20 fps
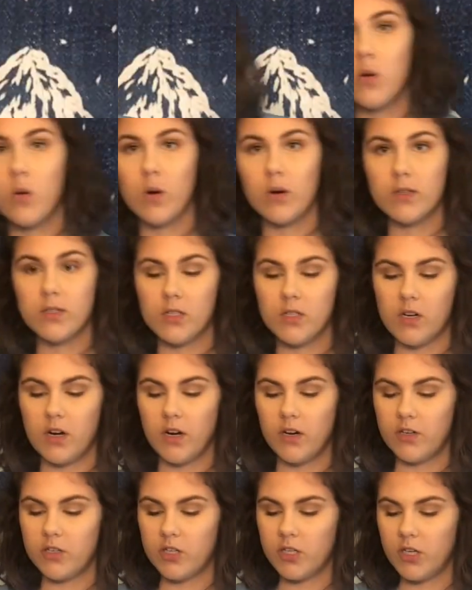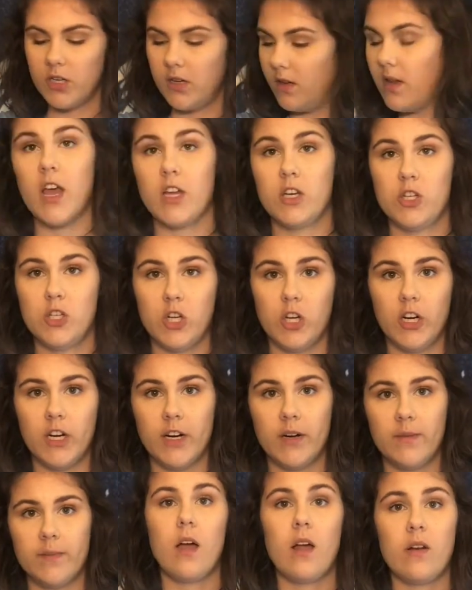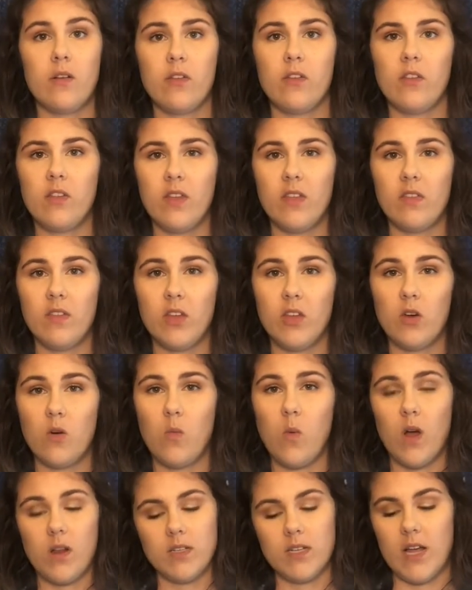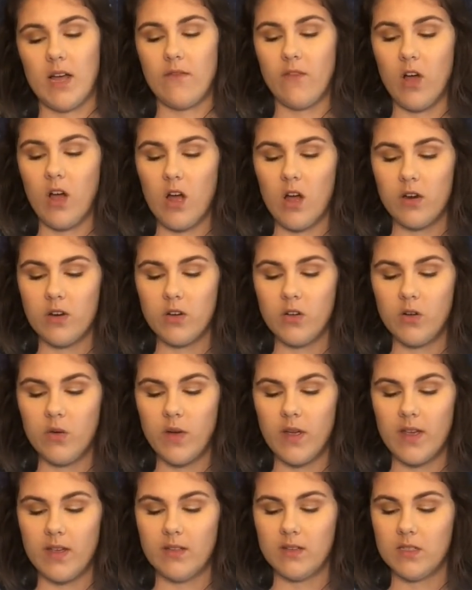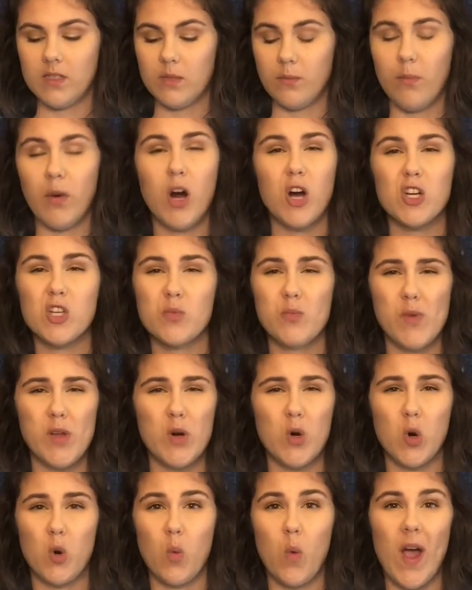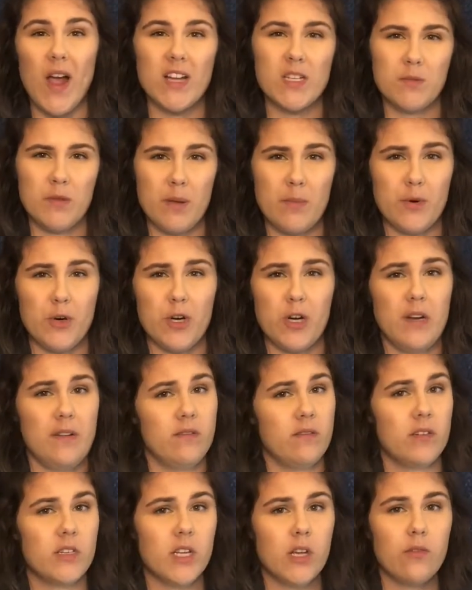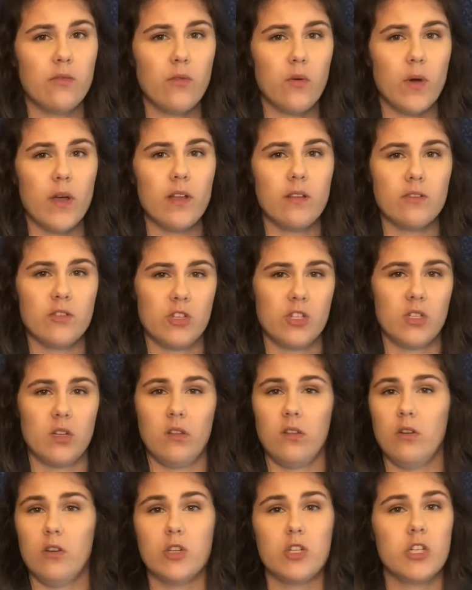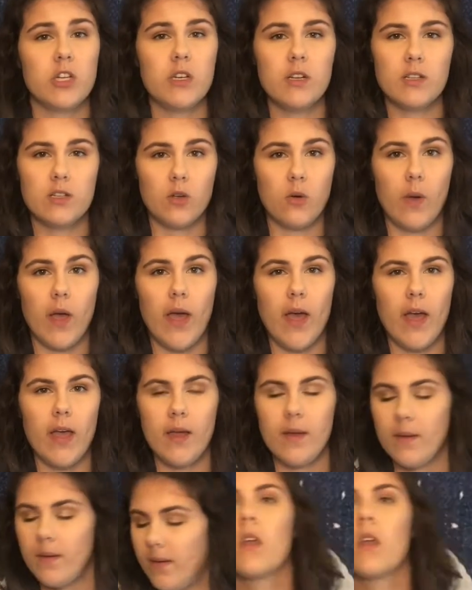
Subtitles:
cornstarch, and sugar. Another thing that you'll want to have on you is some parchment or wax paper or even tin foil. Just a little sheet is okay.